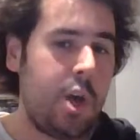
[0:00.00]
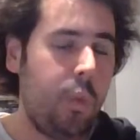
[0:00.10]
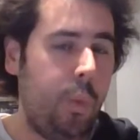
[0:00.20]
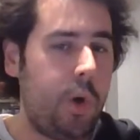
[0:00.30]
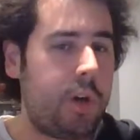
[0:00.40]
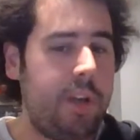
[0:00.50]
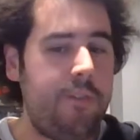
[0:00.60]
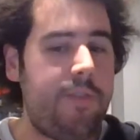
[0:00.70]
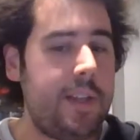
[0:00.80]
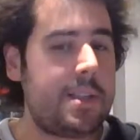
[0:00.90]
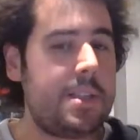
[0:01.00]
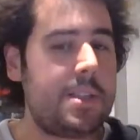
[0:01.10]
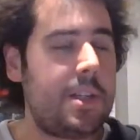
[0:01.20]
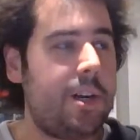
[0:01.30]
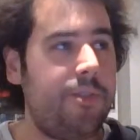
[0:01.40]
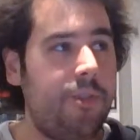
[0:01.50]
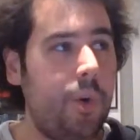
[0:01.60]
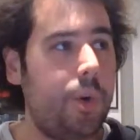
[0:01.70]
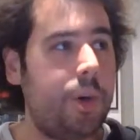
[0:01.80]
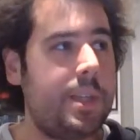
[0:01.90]
work in Phantasy Star
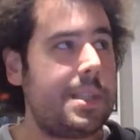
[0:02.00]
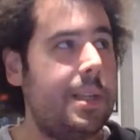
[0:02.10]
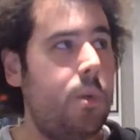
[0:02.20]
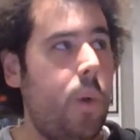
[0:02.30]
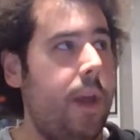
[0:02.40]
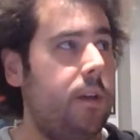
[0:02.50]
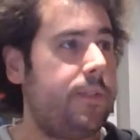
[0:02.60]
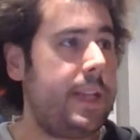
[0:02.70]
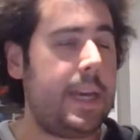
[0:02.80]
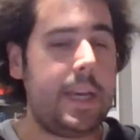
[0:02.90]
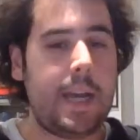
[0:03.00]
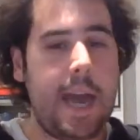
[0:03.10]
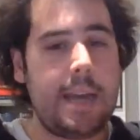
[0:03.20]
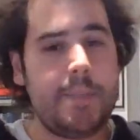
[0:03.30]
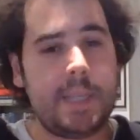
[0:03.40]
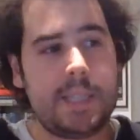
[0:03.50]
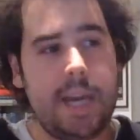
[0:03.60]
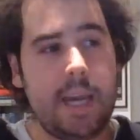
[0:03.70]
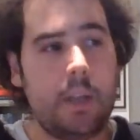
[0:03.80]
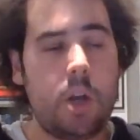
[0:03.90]
4, it's in the way of like
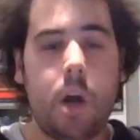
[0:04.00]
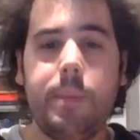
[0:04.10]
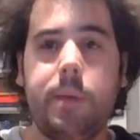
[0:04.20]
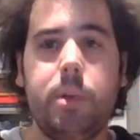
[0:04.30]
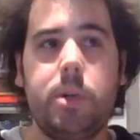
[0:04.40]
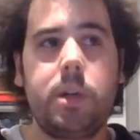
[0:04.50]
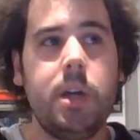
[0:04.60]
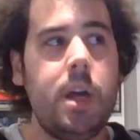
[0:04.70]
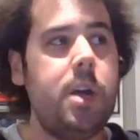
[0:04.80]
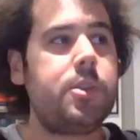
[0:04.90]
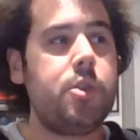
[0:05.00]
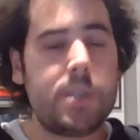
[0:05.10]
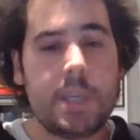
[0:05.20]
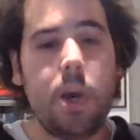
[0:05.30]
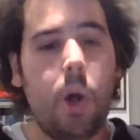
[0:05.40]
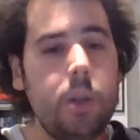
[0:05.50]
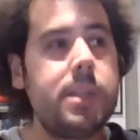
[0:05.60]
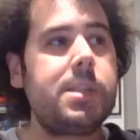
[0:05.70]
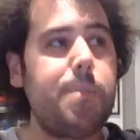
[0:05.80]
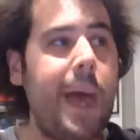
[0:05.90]
anime-style comic book. So you see all
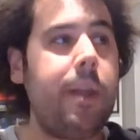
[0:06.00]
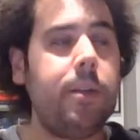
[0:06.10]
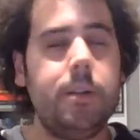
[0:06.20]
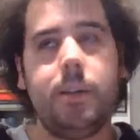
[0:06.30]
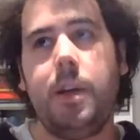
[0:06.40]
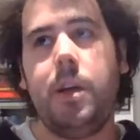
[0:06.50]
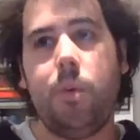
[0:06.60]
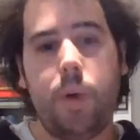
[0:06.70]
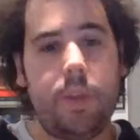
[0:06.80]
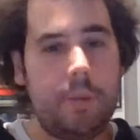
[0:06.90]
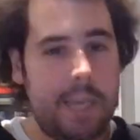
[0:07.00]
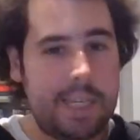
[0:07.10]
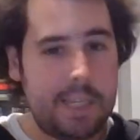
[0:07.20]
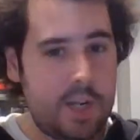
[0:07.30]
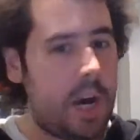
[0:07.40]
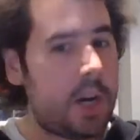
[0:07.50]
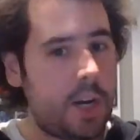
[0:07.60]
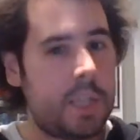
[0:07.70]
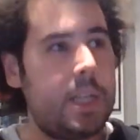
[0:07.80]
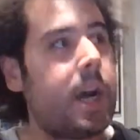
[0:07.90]
this panel with getting darker
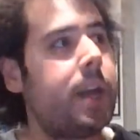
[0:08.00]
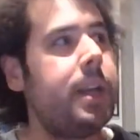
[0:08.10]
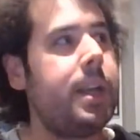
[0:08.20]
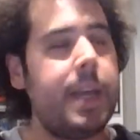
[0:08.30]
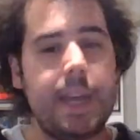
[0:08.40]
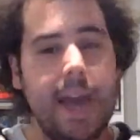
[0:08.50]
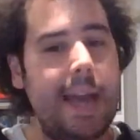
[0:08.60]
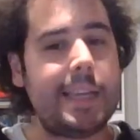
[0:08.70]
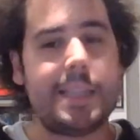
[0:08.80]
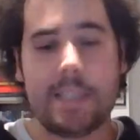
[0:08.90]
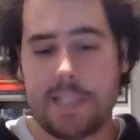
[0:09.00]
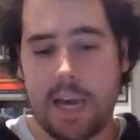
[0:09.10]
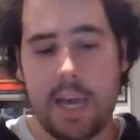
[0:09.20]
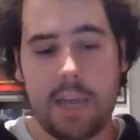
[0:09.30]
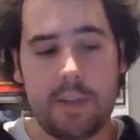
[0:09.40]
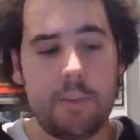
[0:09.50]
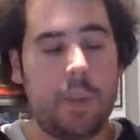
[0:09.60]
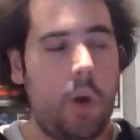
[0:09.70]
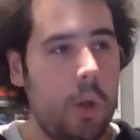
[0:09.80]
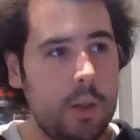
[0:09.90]
and darker, and then Alice dying with
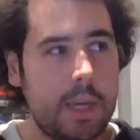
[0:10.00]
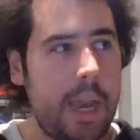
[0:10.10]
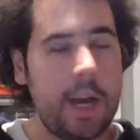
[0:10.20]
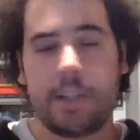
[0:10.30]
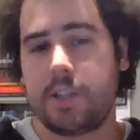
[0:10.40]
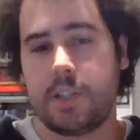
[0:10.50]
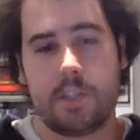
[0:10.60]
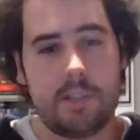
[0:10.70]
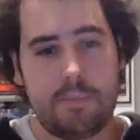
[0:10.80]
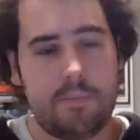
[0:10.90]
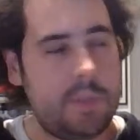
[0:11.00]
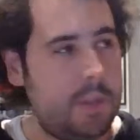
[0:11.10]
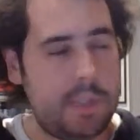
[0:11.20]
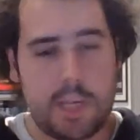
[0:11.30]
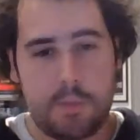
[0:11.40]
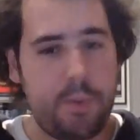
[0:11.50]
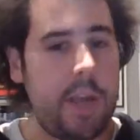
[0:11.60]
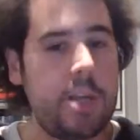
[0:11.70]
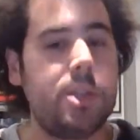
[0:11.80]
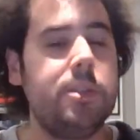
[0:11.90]
all the characters the
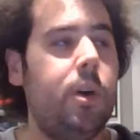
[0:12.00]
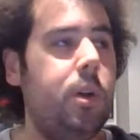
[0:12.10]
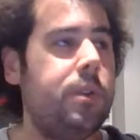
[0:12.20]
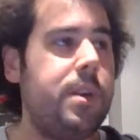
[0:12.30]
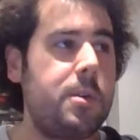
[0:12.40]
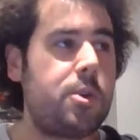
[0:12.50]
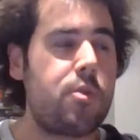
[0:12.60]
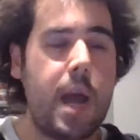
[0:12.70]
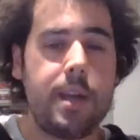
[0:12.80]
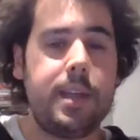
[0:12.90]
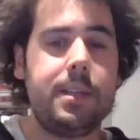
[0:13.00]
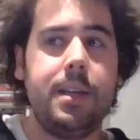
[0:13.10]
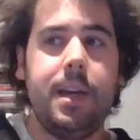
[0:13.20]
desperation, all of them crying.